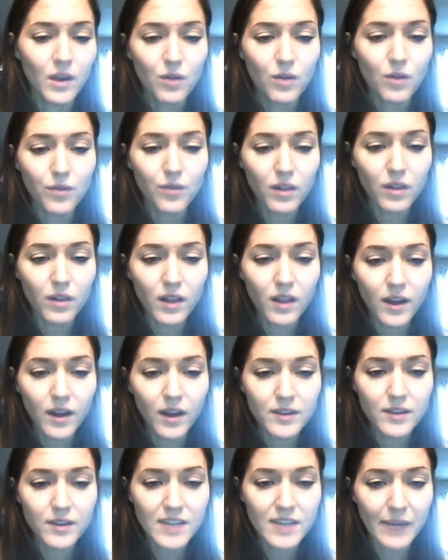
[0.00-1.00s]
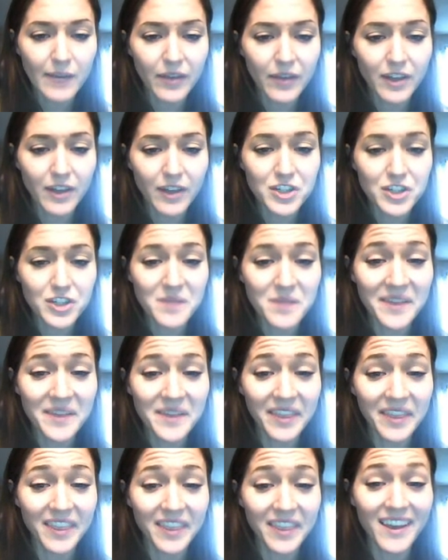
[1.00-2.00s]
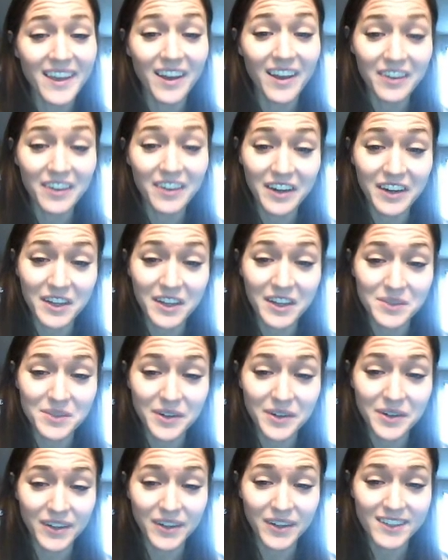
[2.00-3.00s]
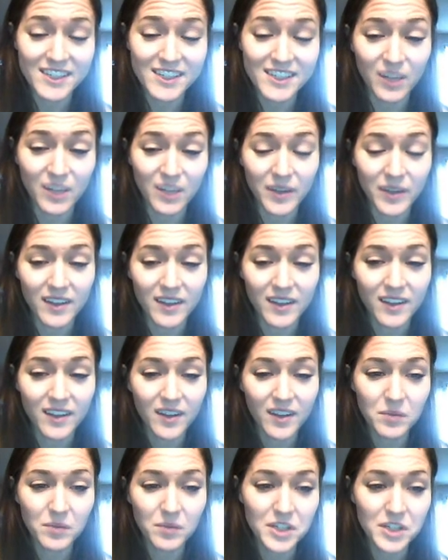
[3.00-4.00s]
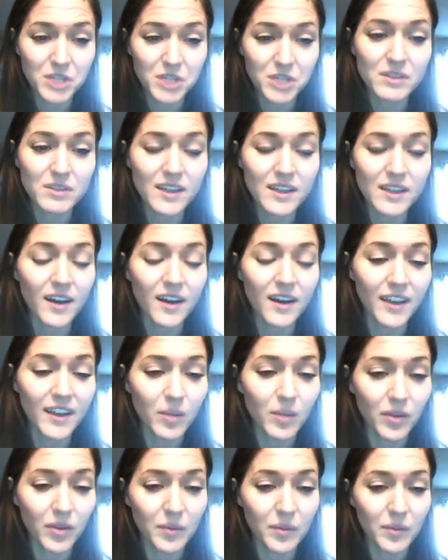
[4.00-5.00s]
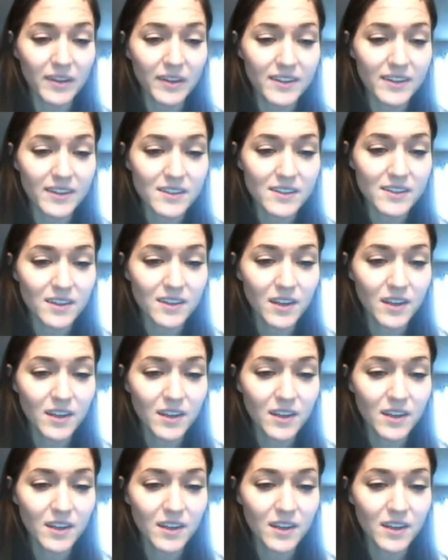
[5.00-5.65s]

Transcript: For the longest time, I thought she meant that the other kids were going to steal me, but she was talking about the police.